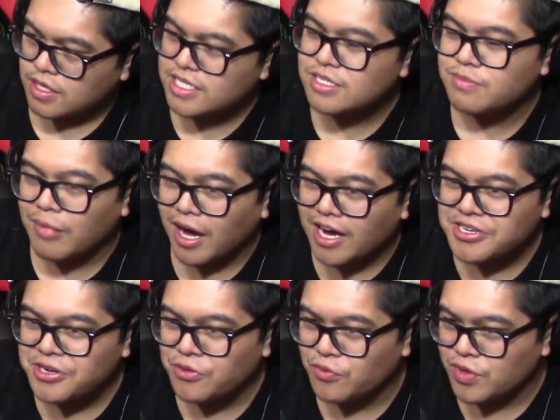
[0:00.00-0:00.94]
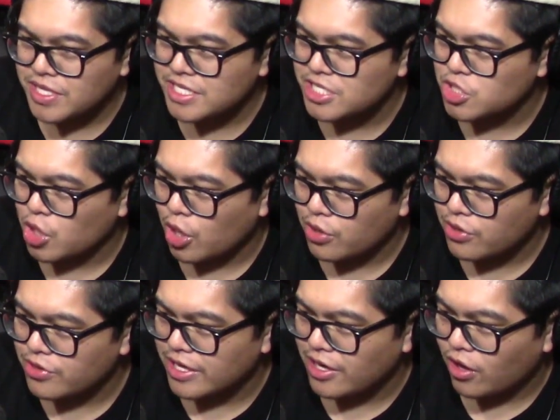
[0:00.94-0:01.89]
Is Magna really
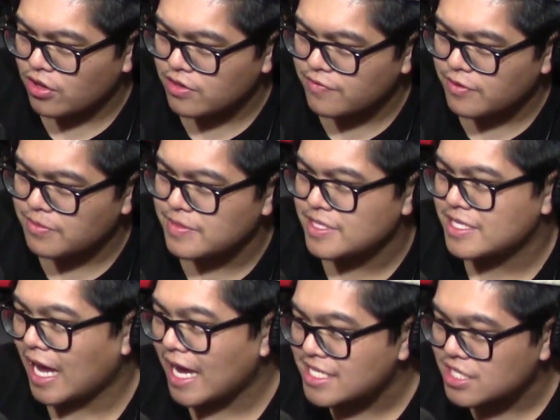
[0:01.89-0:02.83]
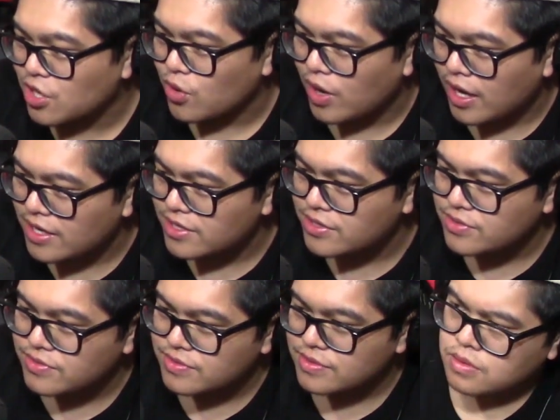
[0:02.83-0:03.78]
stronger than all of them besides
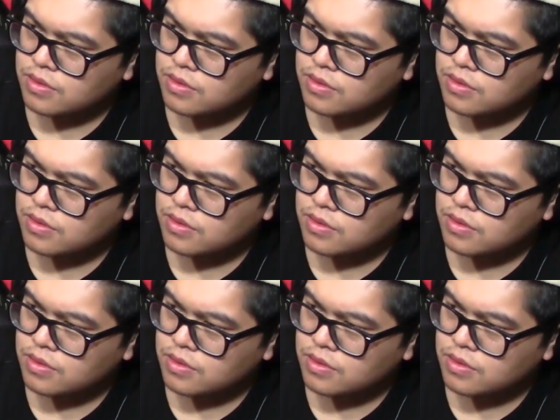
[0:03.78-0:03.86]
Kohaku?